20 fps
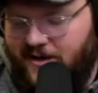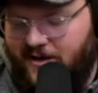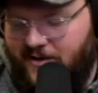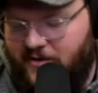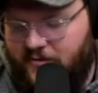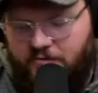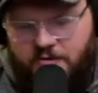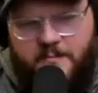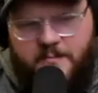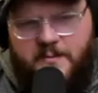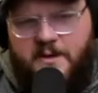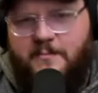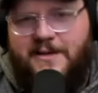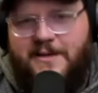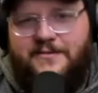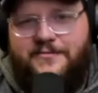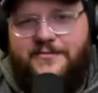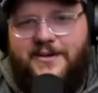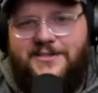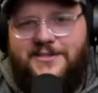Freemium
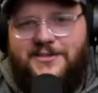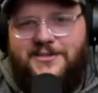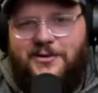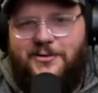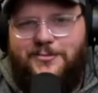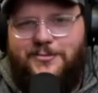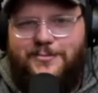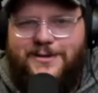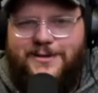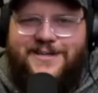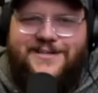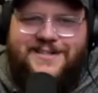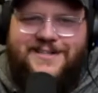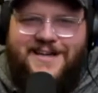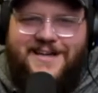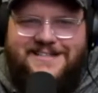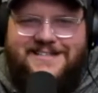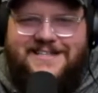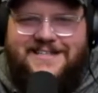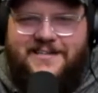Manifesto, because the
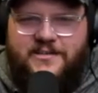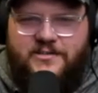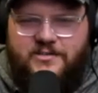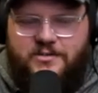idea is